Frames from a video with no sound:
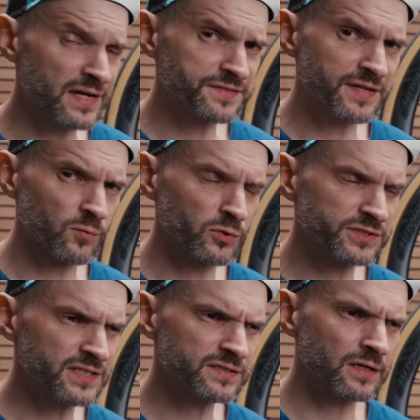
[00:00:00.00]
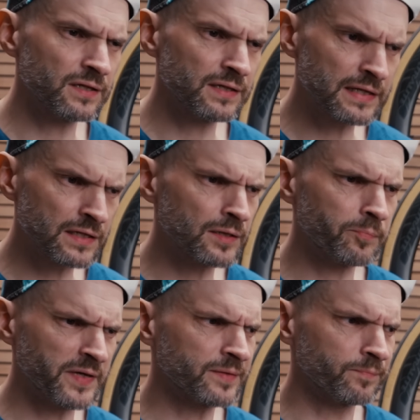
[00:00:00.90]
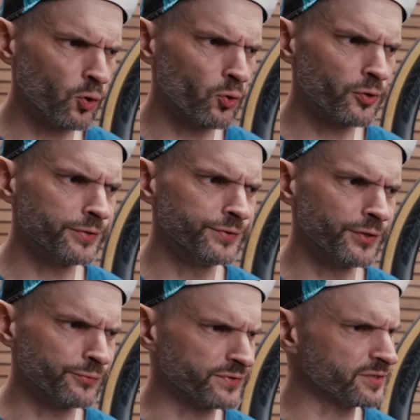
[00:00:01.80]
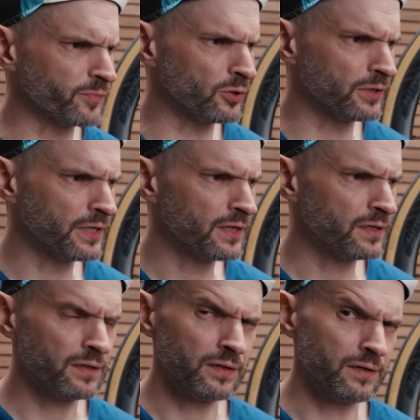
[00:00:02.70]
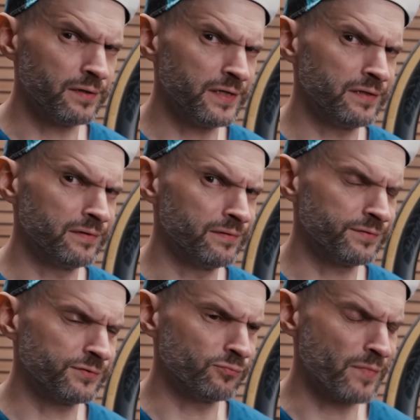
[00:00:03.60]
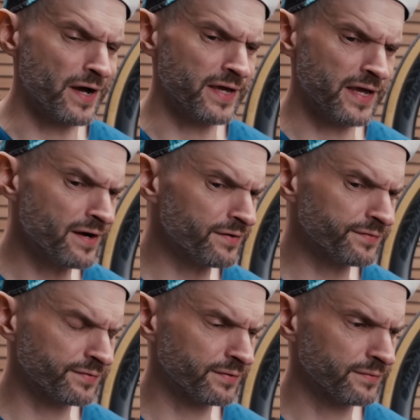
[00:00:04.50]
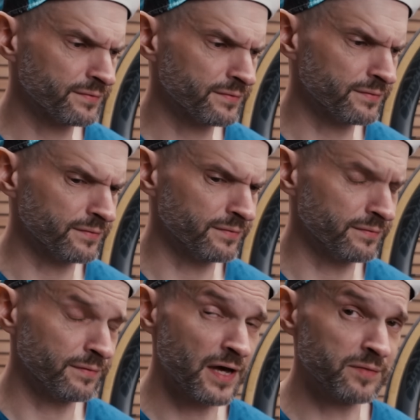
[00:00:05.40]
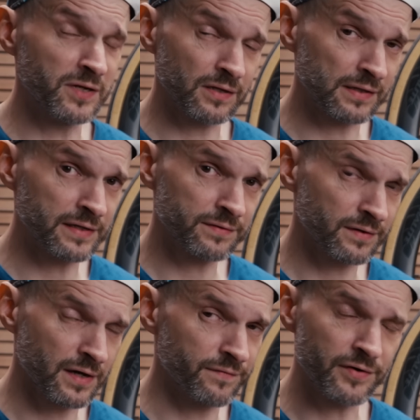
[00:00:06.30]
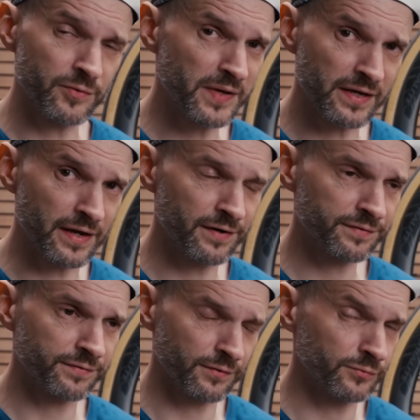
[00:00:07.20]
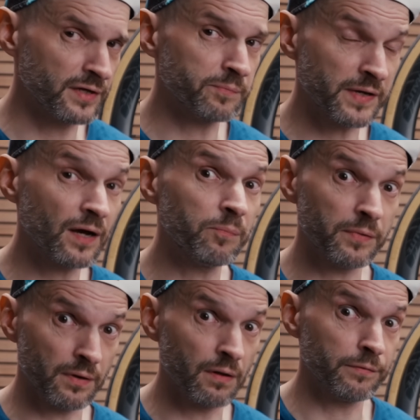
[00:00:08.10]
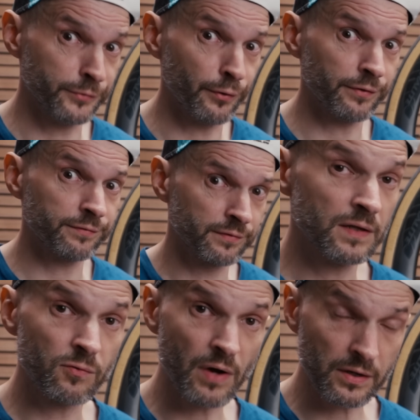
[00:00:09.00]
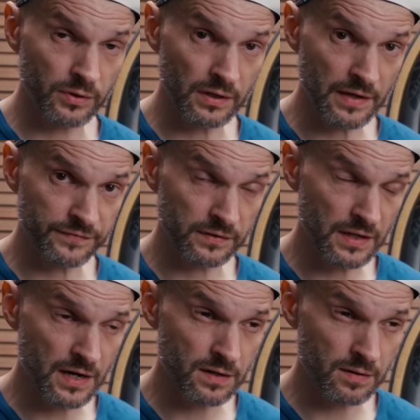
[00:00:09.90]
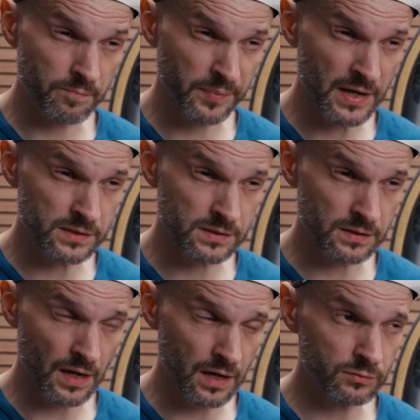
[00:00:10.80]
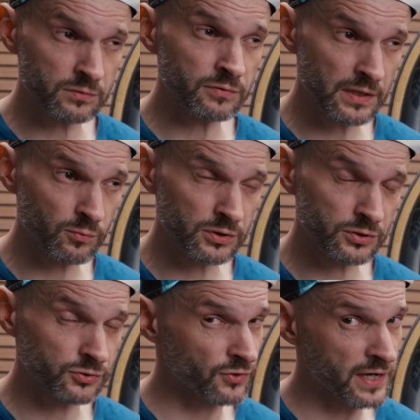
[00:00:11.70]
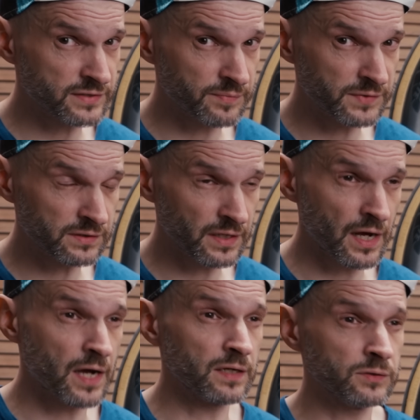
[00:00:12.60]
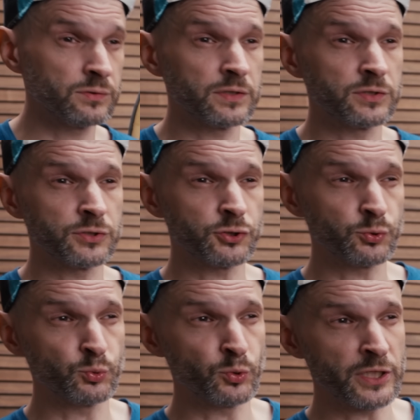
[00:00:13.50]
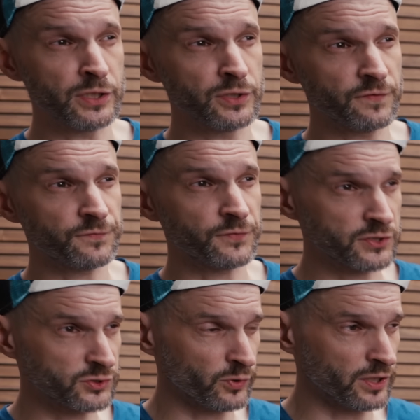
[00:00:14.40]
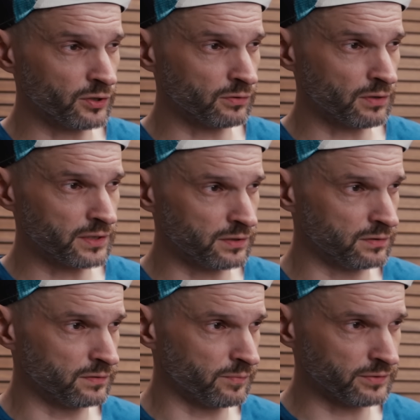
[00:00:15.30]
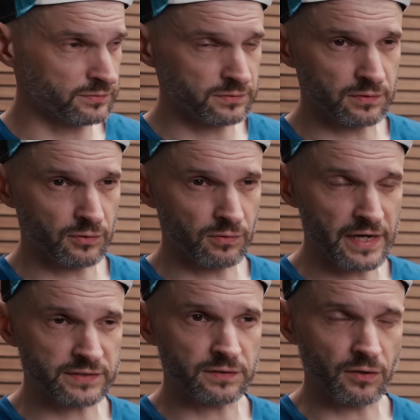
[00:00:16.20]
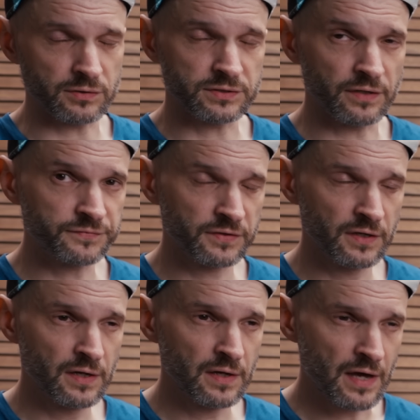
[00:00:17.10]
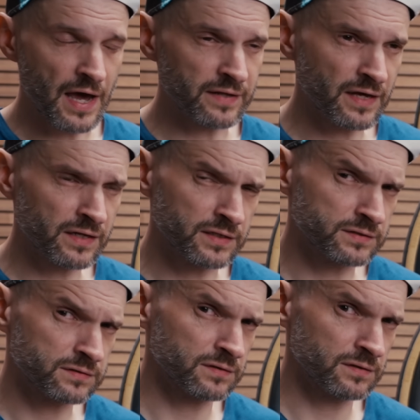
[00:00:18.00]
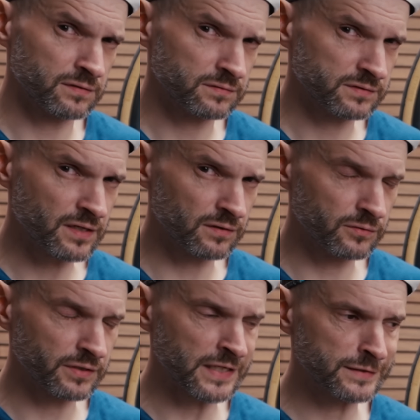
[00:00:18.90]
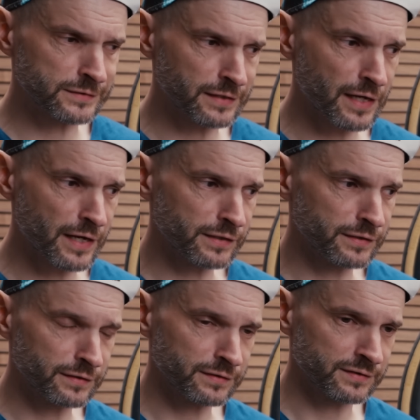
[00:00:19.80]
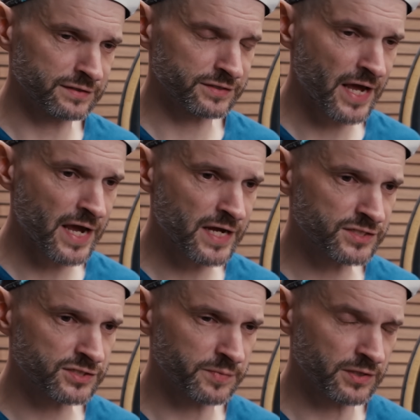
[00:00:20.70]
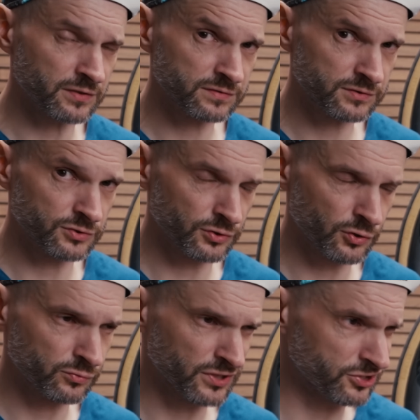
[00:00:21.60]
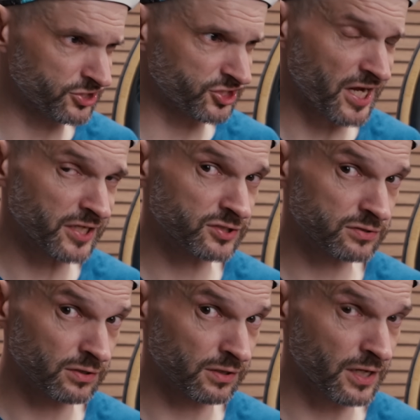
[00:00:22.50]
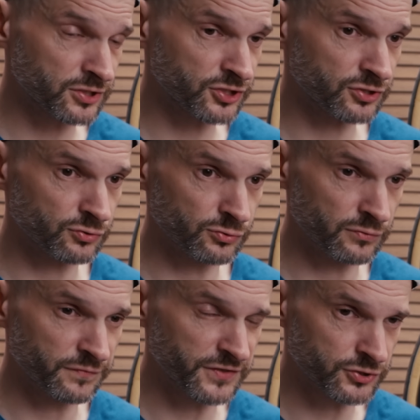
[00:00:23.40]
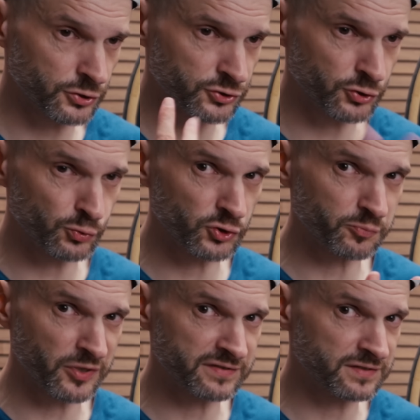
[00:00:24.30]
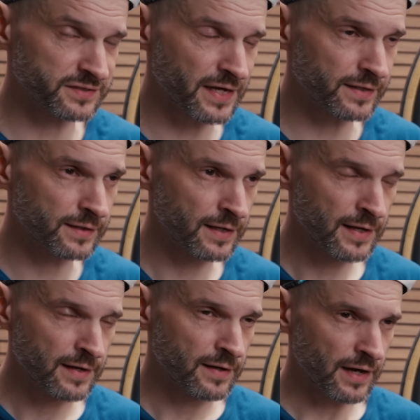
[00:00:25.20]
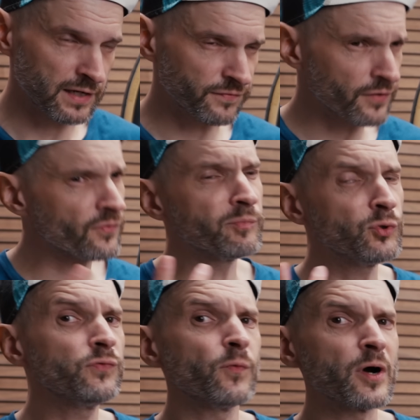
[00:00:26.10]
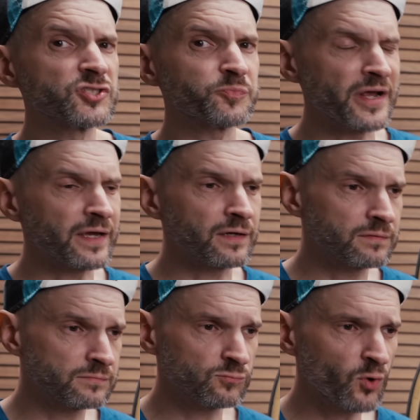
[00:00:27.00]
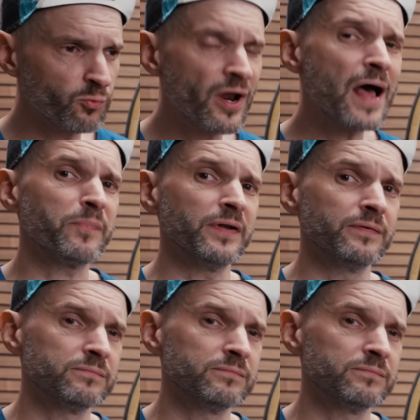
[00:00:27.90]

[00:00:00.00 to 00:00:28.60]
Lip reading: that sound was just a little bit more noticeable into my ears. Admittedly, I have very big ears, so they pick up a lot of noise. Now, I could have left it there, but I would really wanted to try something that I alluded to in the first video I did about the whole XTR stuff. And that is take a look inside this cage, because, you know, they changed the clutch to feature 2 springs instead. And if I remove 1 spring, what will happen?